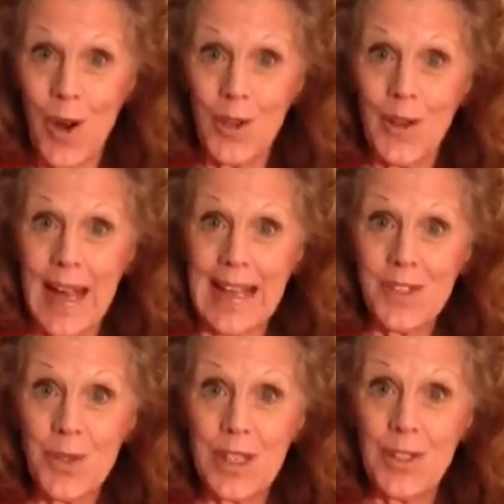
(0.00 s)
your
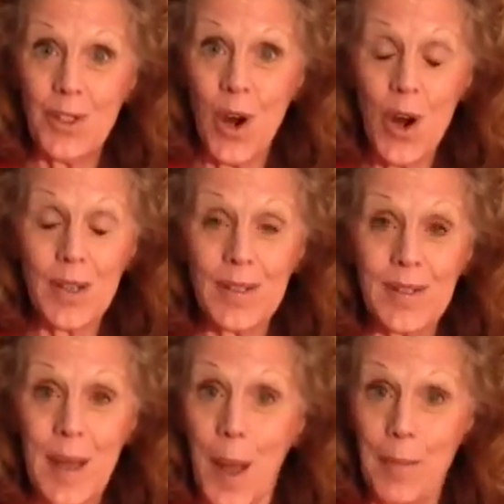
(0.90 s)
answers in your heart,
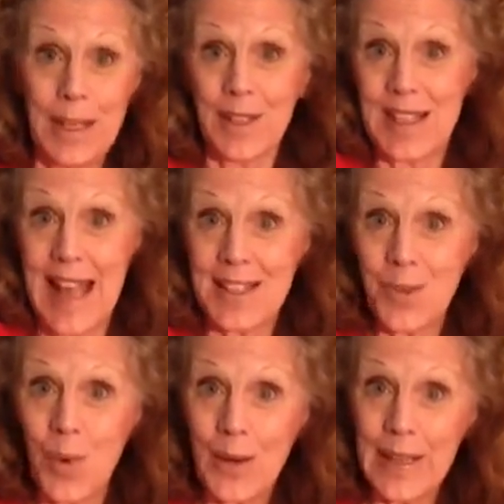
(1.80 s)
because that's
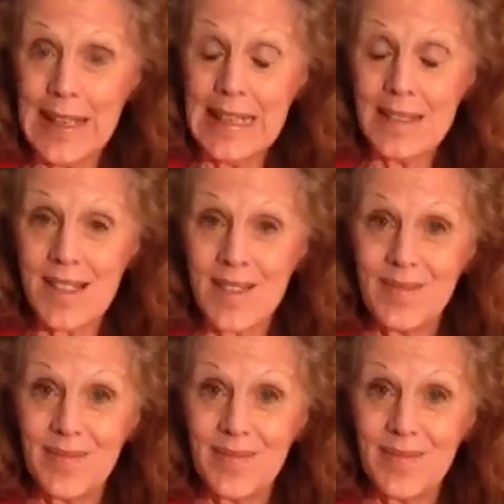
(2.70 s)
where he is."